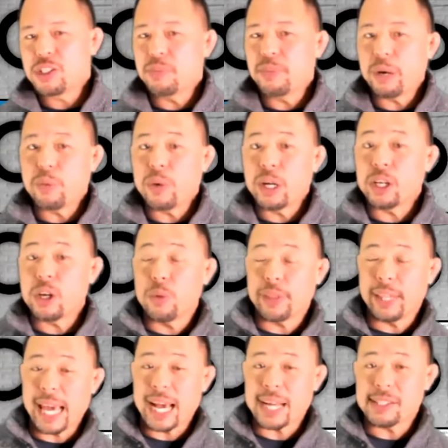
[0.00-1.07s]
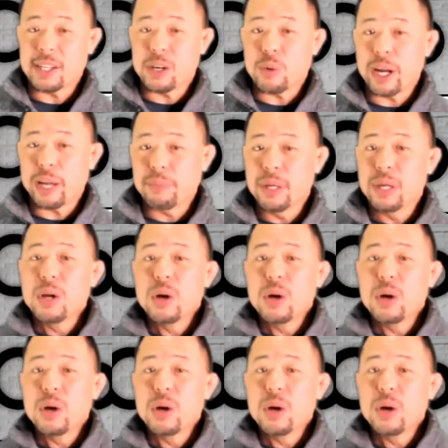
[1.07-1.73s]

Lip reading: you might want to go with the XL wipe,